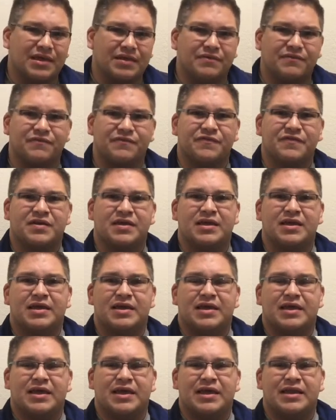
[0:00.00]
live.
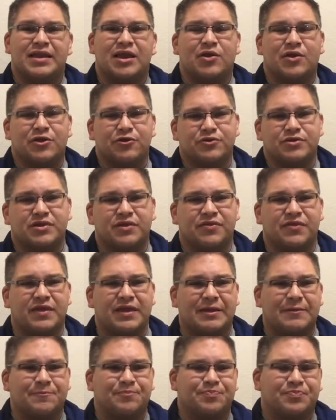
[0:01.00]
Now here's the
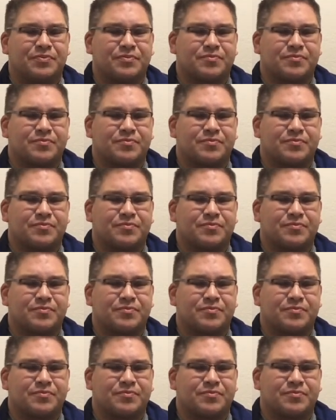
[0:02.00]
thing.